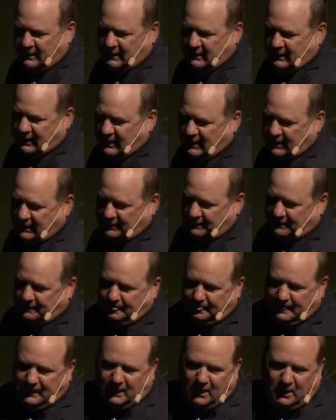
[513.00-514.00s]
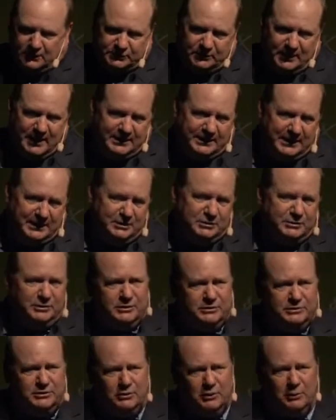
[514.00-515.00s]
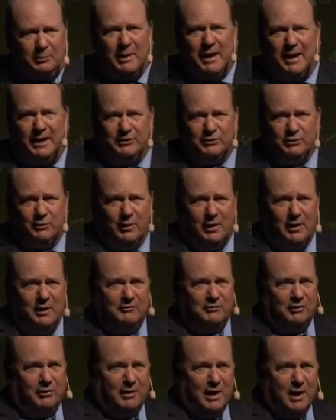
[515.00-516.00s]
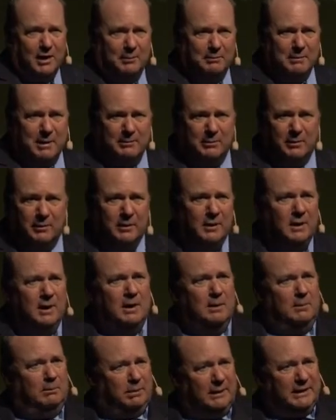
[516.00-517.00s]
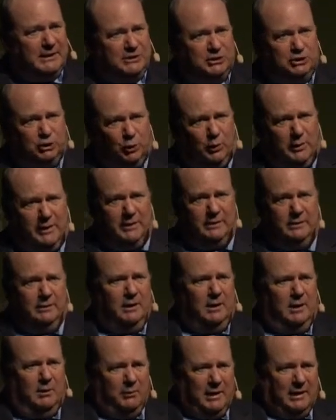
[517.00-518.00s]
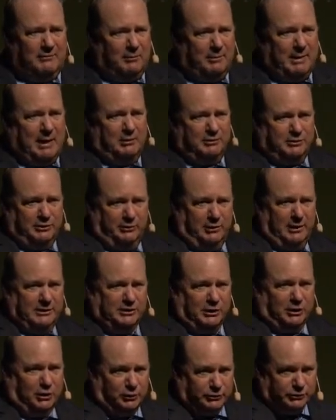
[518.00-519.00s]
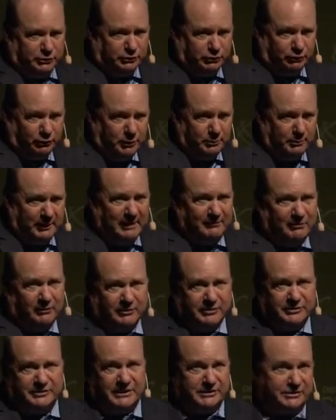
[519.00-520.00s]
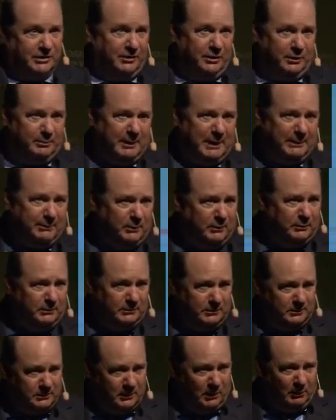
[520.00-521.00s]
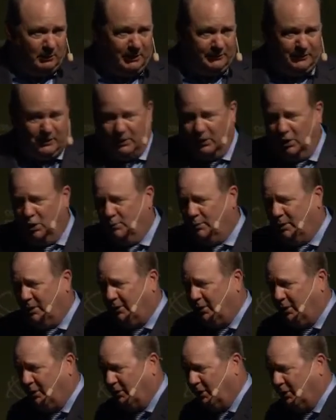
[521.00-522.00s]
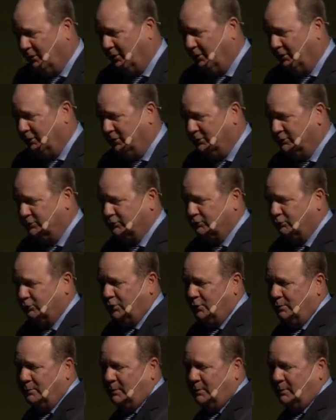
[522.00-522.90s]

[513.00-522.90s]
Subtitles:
I'd also like to introduce you to Pi Square. If you're not a member, please join. We have a power generation users group. We have over 600 people around the globe on our users group.